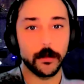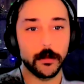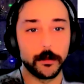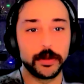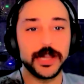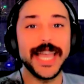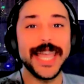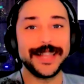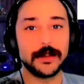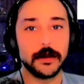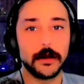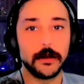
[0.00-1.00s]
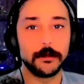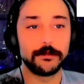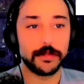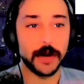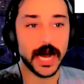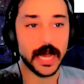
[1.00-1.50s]
plagued
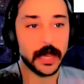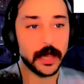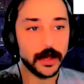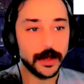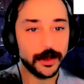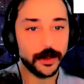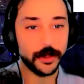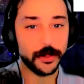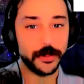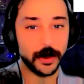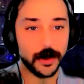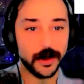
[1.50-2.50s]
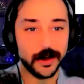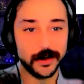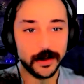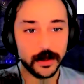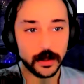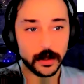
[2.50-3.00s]
by the
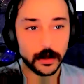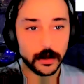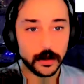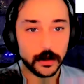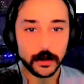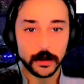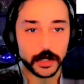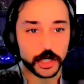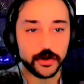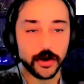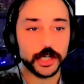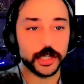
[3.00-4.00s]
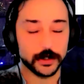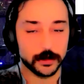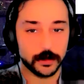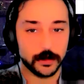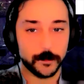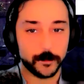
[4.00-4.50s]
destruction
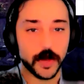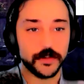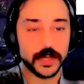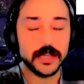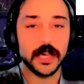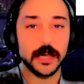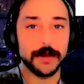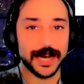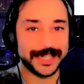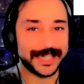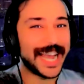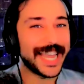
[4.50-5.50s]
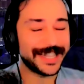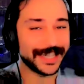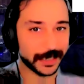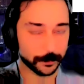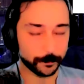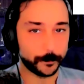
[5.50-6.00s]
of thinking by
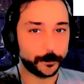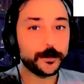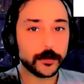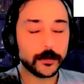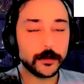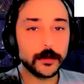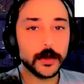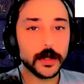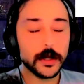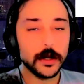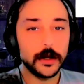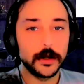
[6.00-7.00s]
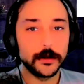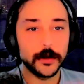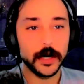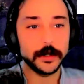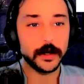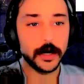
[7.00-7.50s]
scientism,
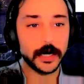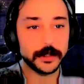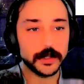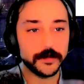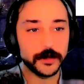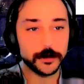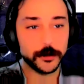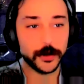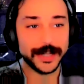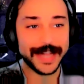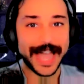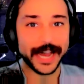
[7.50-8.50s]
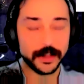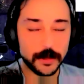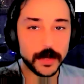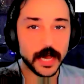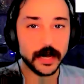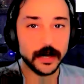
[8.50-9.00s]
right? The difference between
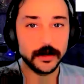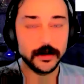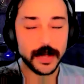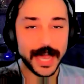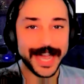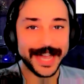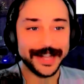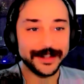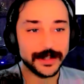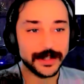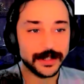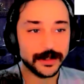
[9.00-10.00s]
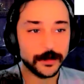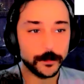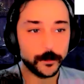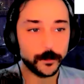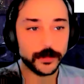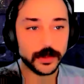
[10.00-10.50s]
academia and
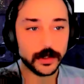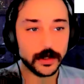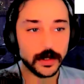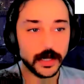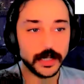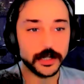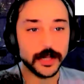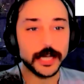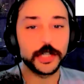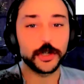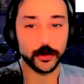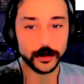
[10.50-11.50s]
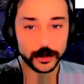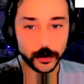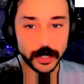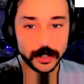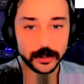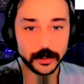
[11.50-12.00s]
intellectual, right?